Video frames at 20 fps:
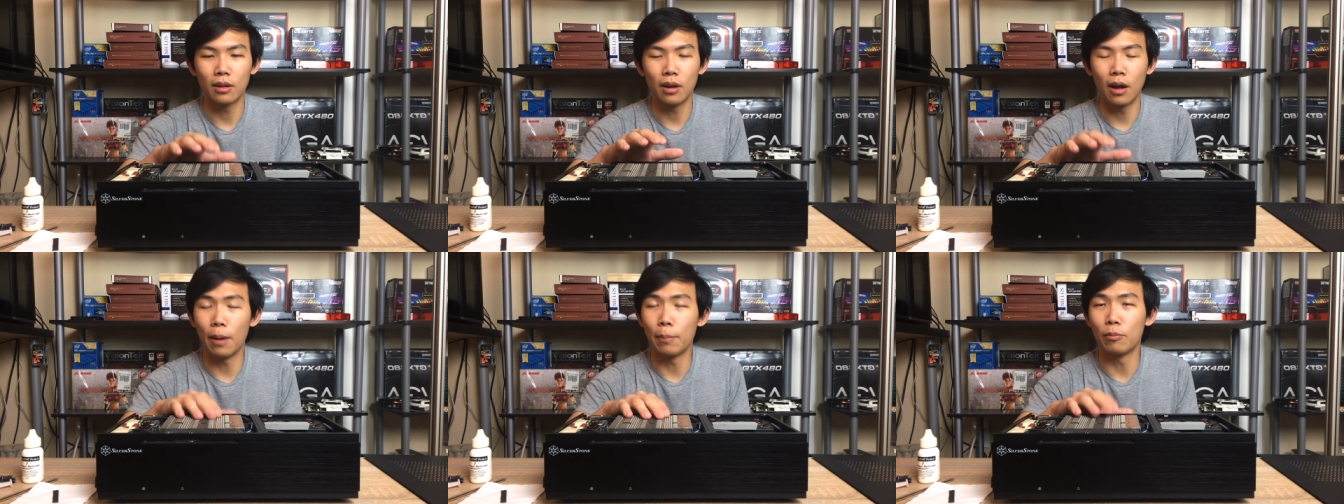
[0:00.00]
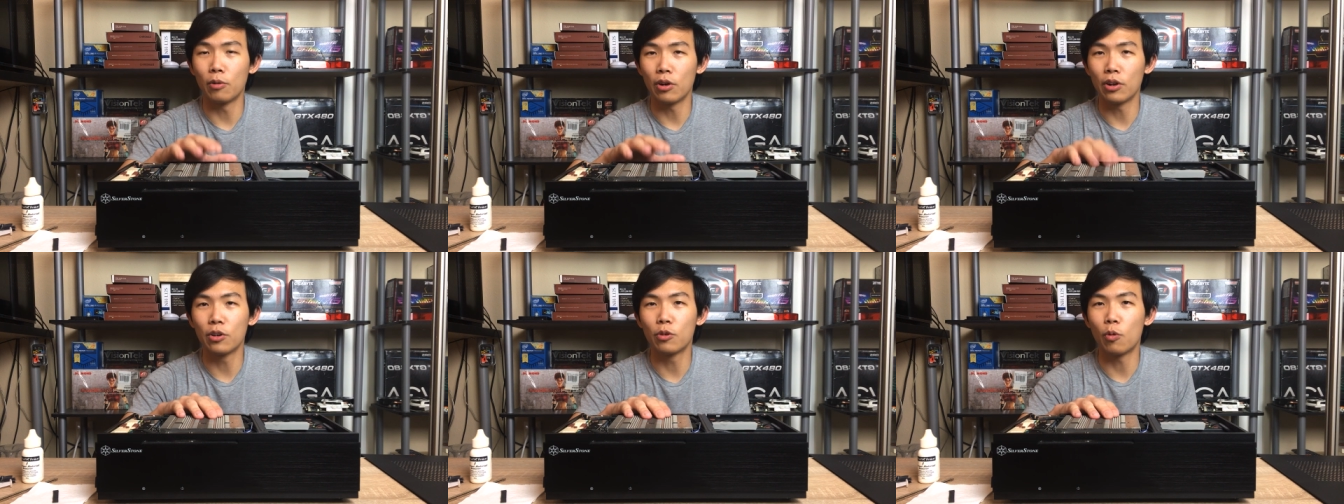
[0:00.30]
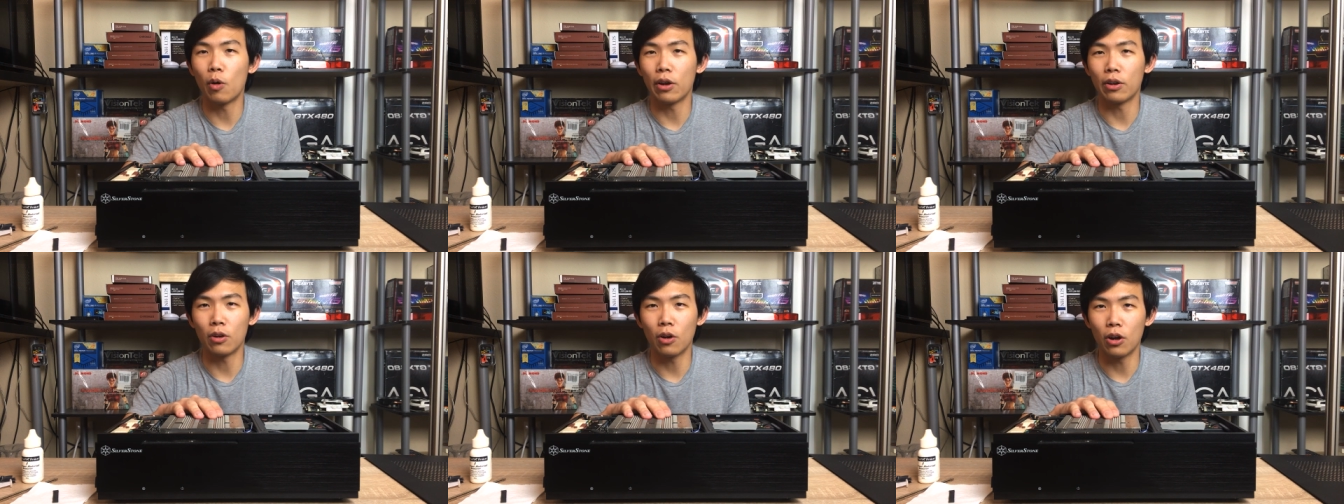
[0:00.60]
I'm running
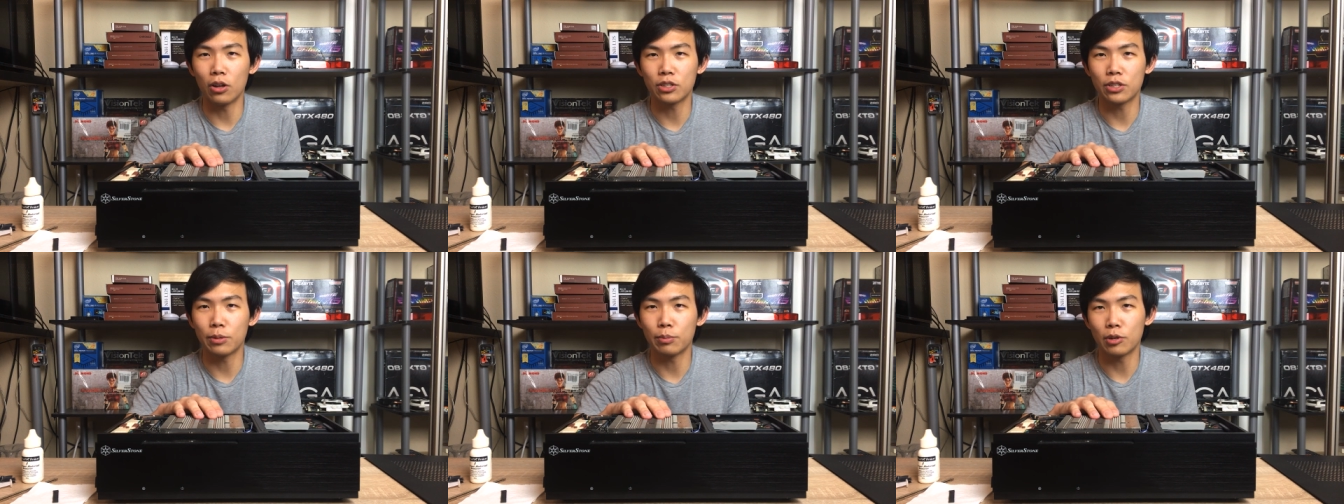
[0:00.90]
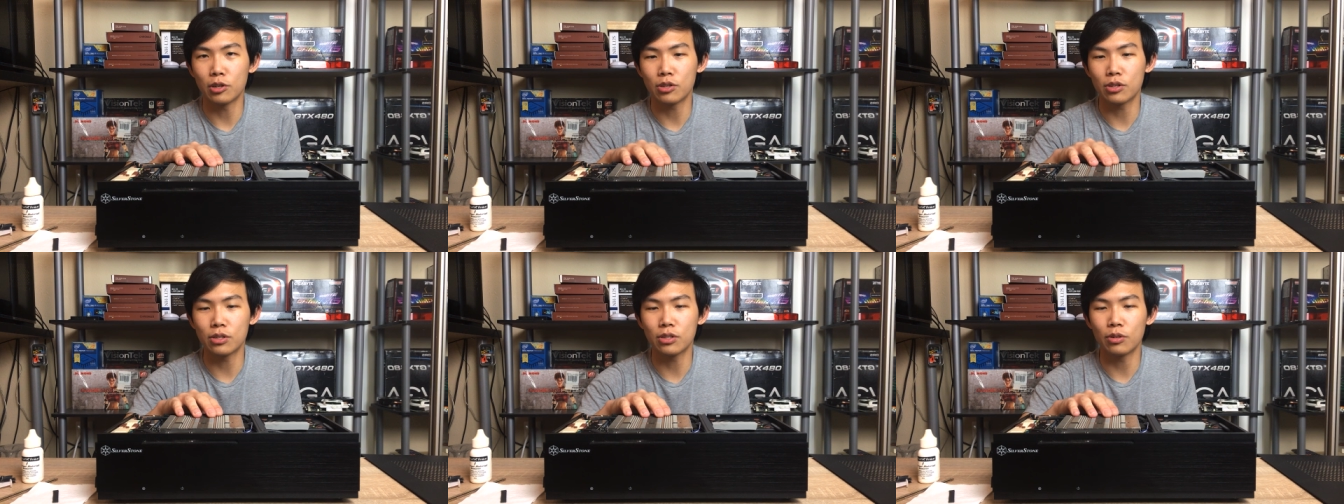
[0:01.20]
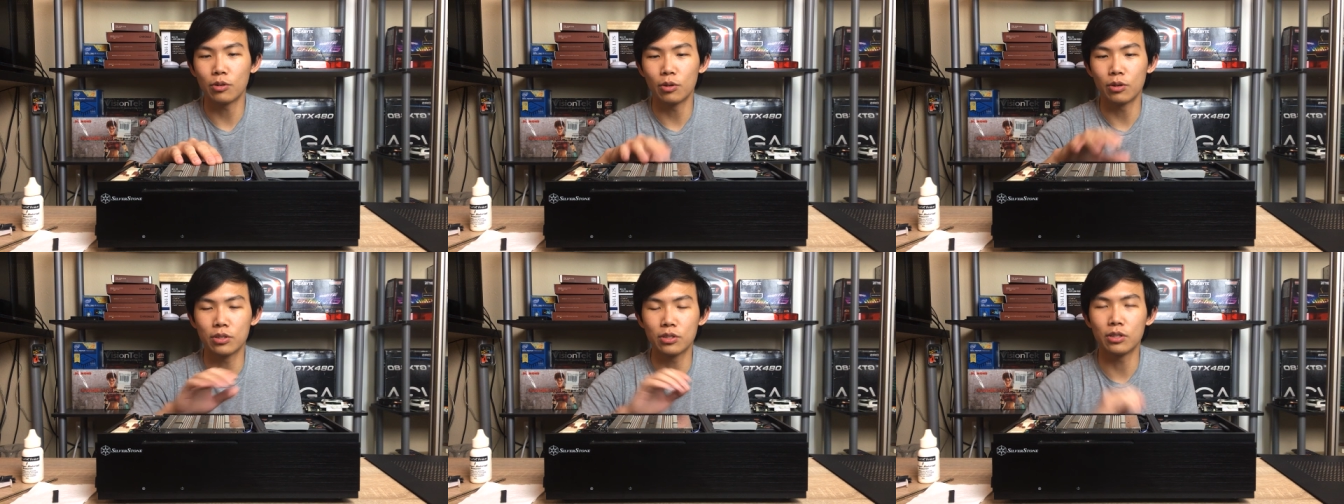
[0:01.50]
quite hot temperatures
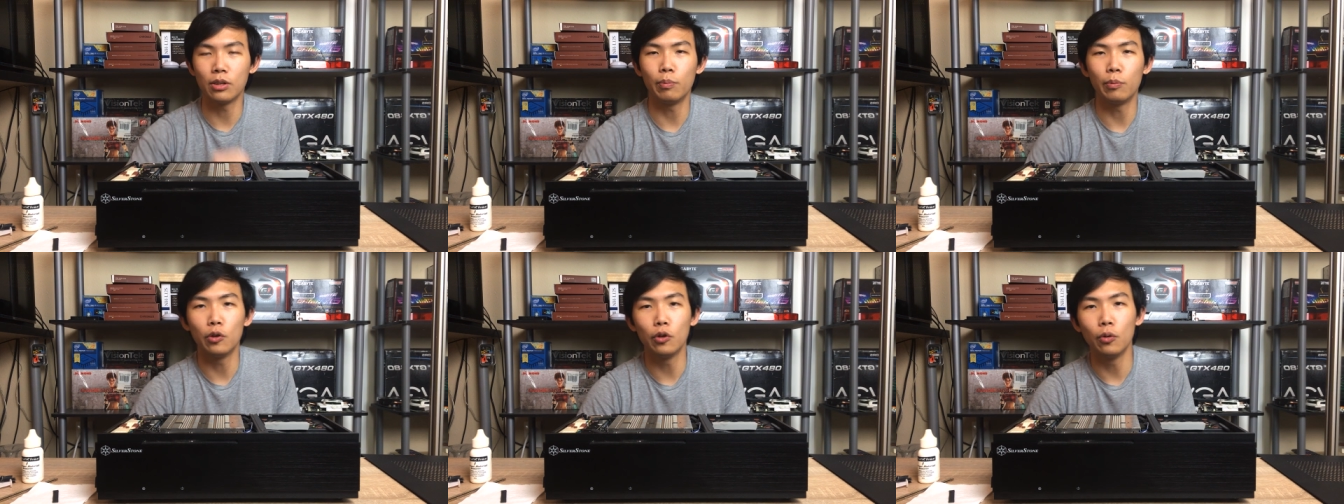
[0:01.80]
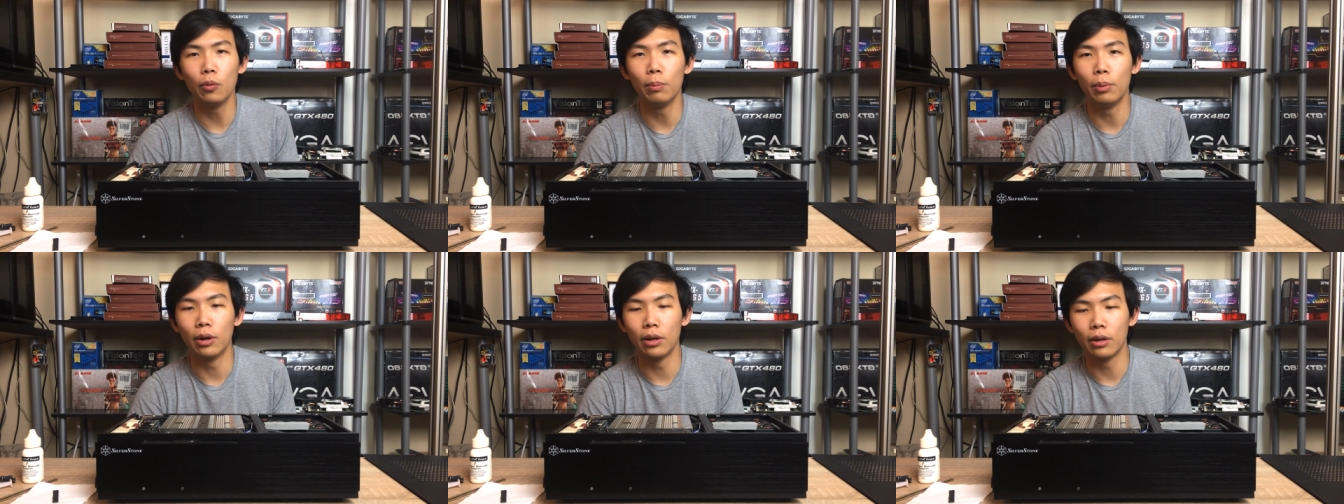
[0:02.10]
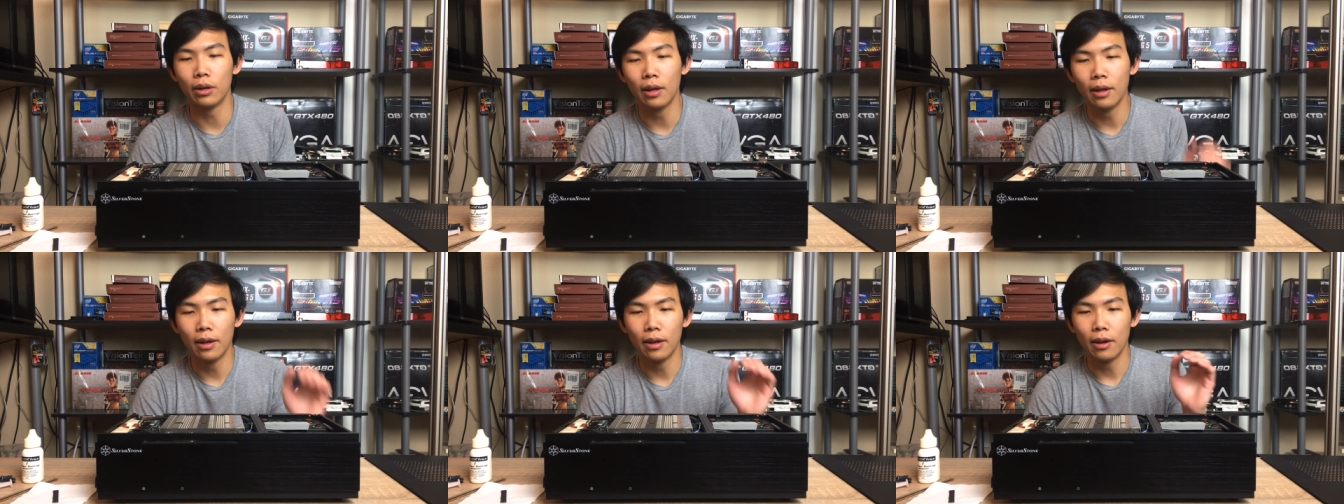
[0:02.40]
here on the C P U, but